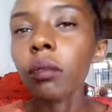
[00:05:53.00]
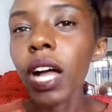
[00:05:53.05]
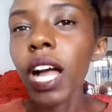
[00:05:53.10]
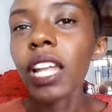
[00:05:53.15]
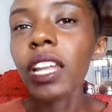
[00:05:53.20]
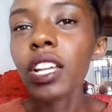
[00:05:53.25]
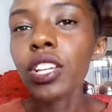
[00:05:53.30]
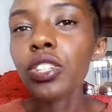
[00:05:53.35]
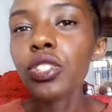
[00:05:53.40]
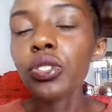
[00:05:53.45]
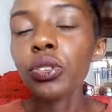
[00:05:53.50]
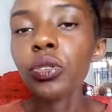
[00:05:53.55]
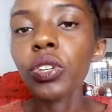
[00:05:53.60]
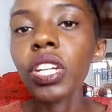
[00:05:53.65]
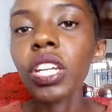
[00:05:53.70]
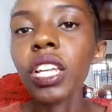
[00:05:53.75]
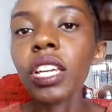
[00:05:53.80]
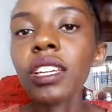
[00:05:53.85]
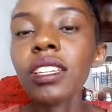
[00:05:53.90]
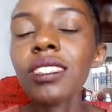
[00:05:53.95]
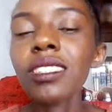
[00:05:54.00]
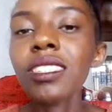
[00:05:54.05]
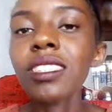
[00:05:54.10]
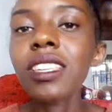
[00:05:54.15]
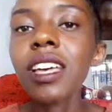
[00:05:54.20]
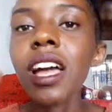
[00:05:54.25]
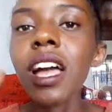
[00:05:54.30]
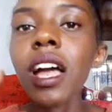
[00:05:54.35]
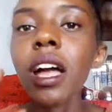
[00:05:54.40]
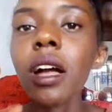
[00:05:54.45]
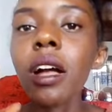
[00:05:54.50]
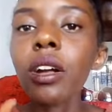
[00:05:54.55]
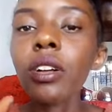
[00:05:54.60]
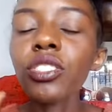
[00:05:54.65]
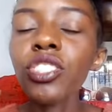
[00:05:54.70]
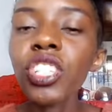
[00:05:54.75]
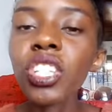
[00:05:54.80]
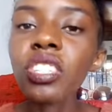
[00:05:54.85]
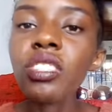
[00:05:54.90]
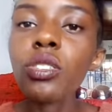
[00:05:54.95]
undertoned is
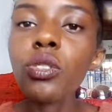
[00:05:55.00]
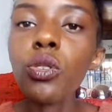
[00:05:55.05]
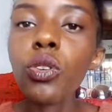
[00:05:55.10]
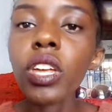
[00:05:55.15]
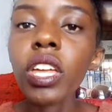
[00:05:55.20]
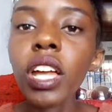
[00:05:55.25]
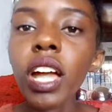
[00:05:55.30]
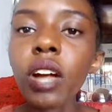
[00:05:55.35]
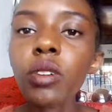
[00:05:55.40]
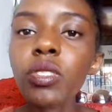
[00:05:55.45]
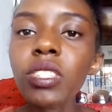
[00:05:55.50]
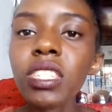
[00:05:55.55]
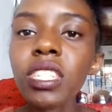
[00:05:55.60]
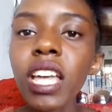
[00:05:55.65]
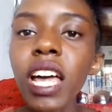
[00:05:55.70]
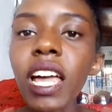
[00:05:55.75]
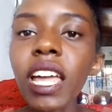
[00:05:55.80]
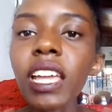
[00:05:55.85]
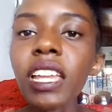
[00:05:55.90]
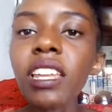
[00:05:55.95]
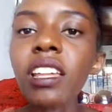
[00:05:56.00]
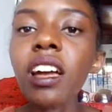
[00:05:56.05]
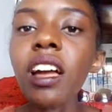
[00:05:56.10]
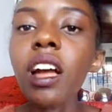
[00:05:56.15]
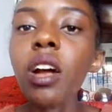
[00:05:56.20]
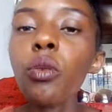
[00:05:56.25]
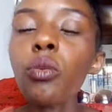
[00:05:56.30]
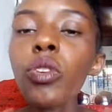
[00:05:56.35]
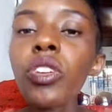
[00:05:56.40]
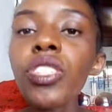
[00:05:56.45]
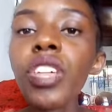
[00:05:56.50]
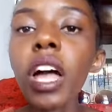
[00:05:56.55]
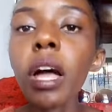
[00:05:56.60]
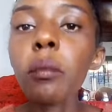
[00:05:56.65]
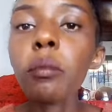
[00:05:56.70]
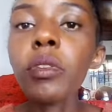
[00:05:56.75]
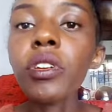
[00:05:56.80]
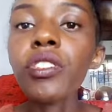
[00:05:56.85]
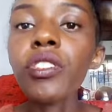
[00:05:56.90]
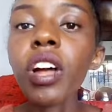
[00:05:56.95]
just going outside with
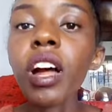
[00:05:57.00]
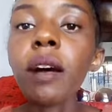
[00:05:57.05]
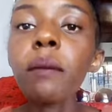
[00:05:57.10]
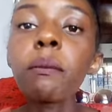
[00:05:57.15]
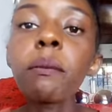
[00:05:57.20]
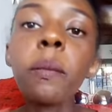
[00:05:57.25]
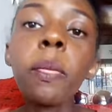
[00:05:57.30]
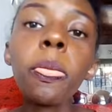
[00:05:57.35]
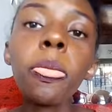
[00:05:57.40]
a mirror.